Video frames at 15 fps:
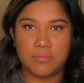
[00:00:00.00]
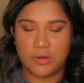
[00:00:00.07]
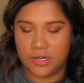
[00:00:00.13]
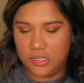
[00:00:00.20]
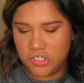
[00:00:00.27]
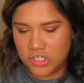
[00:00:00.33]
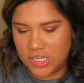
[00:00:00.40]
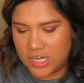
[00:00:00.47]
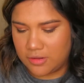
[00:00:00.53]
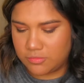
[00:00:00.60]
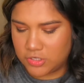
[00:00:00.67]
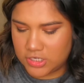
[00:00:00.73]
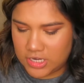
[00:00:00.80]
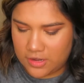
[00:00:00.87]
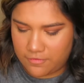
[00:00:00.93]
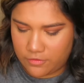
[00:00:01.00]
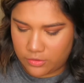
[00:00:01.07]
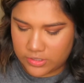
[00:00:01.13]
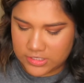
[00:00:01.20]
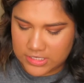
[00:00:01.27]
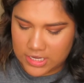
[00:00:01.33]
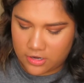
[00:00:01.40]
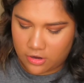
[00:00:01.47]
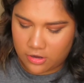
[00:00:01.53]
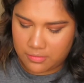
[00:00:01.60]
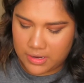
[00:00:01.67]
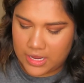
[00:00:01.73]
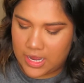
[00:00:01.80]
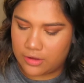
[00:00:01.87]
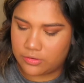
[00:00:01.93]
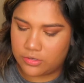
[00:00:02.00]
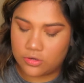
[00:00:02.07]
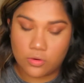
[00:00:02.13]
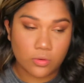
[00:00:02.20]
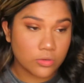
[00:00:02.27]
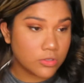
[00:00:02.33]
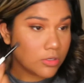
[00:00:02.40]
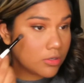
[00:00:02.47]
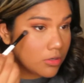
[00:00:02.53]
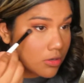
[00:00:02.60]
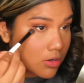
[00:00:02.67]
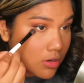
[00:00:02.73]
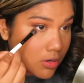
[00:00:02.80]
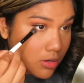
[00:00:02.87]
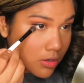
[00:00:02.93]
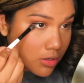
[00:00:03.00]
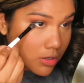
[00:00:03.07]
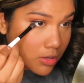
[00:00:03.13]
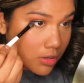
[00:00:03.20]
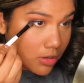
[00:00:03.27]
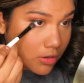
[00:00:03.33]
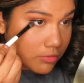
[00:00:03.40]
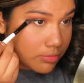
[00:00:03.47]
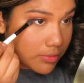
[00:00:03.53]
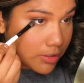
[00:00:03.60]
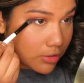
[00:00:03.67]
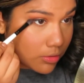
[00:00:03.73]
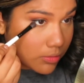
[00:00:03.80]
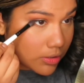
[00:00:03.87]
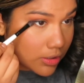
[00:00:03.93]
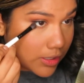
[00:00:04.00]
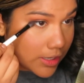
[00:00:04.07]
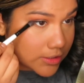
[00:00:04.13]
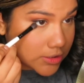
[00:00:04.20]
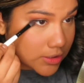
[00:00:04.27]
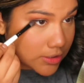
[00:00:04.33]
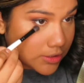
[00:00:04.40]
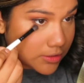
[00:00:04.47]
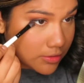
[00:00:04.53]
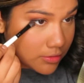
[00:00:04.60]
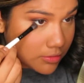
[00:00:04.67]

brush, and I'm just gonna focus that on my outer corner of my lower lash line.